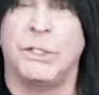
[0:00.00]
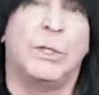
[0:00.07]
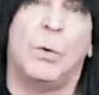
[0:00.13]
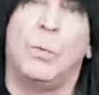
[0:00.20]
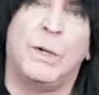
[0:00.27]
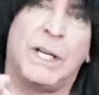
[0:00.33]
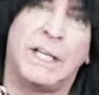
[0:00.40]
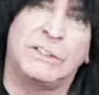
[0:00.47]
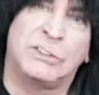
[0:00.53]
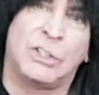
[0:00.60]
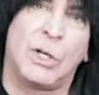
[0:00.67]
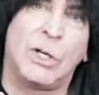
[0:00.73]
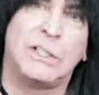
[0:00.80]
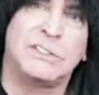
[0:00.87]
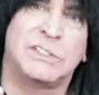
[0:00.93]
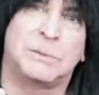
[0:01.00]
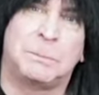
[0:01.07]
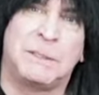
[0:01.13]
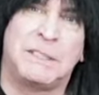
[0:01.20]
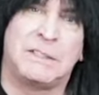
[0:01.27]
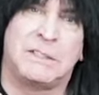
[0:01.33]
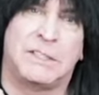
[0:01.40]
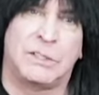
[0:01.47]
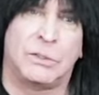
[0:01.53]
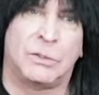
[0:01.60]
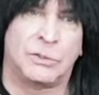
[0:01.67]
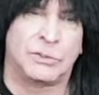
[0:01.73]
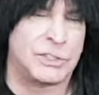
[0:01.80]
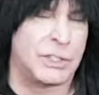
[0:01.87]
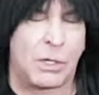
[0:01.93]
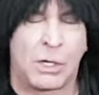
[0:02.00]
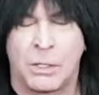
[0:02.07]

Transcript: you know, when I taught Speed Kills and